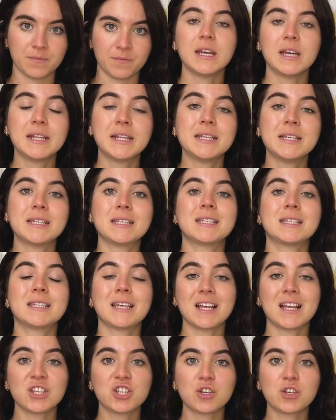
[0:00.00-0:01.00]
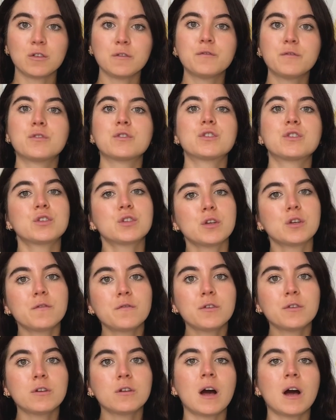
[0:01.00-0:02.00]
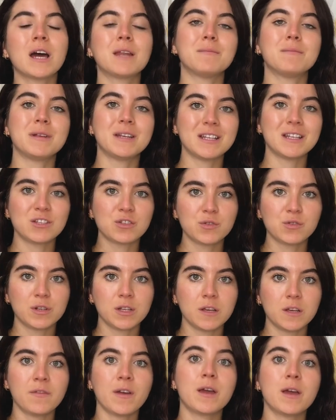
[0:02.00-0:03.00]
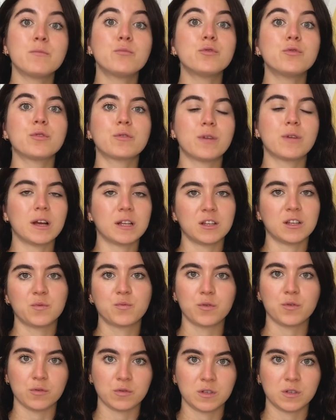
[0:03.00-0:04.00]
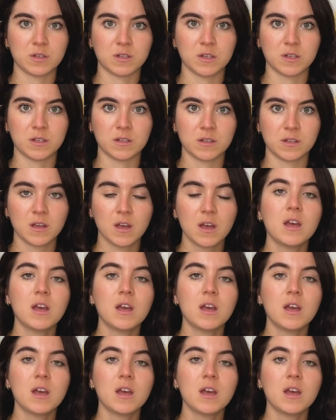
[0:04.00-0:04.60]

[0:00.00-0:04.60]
It is essential for several administrative and bureaucratic processes,